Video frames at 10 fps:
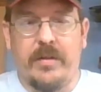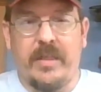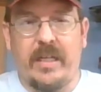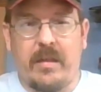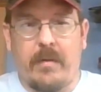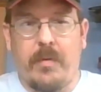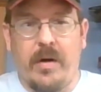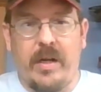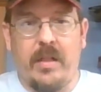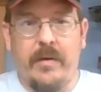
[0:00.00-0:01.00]
looks like they're
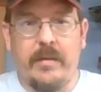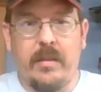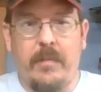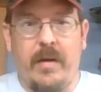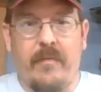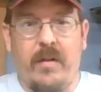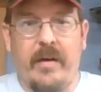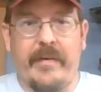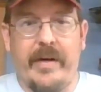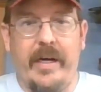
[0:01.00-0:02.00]
pretty close to being
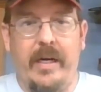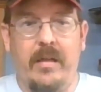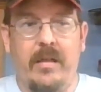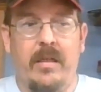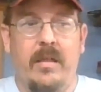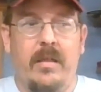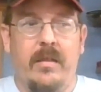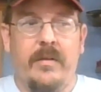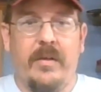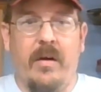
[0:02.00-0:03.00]
flight ready.
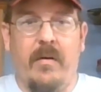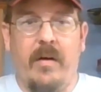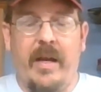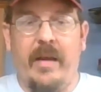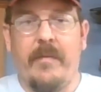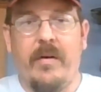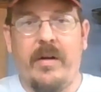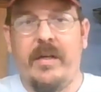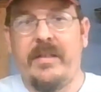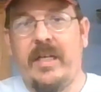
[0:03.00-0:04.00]
So I am
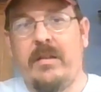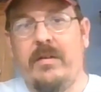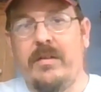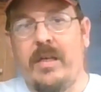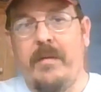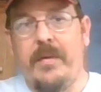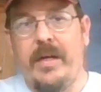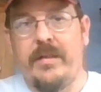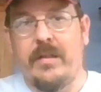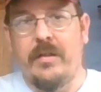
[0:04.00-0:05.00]
going to set those up
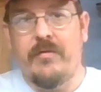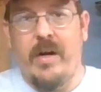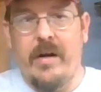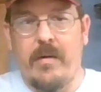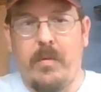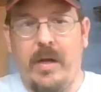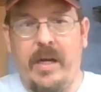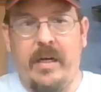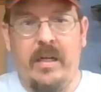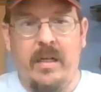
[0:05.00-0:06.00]
as a trainer
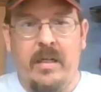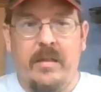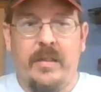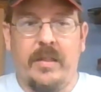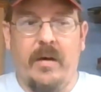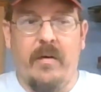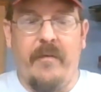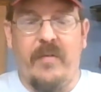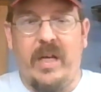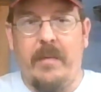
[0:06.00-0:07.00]
plane. So
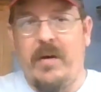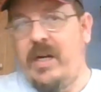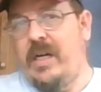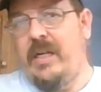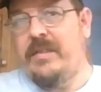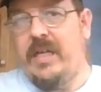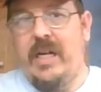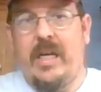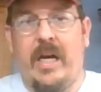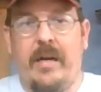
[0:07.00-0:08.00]
if anybody needs
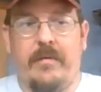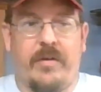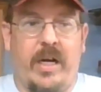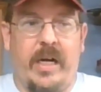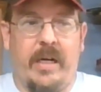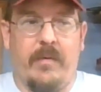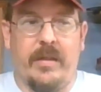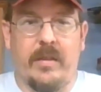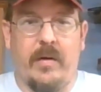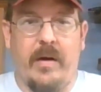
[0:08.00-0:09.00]
any kind of training
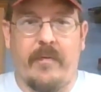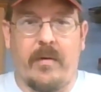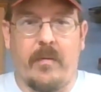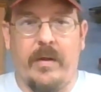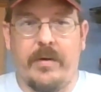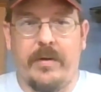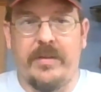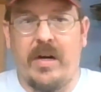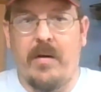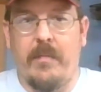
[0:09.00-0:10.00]
whatsoever, whether
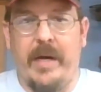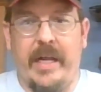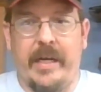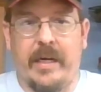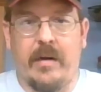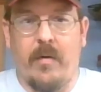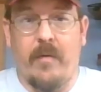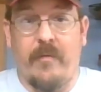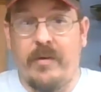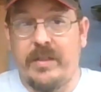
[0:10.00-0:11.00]
it's aerobatic
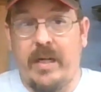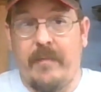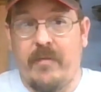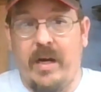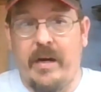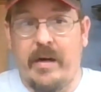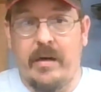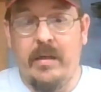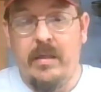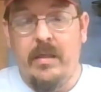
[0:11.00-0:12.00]
or first time flyer,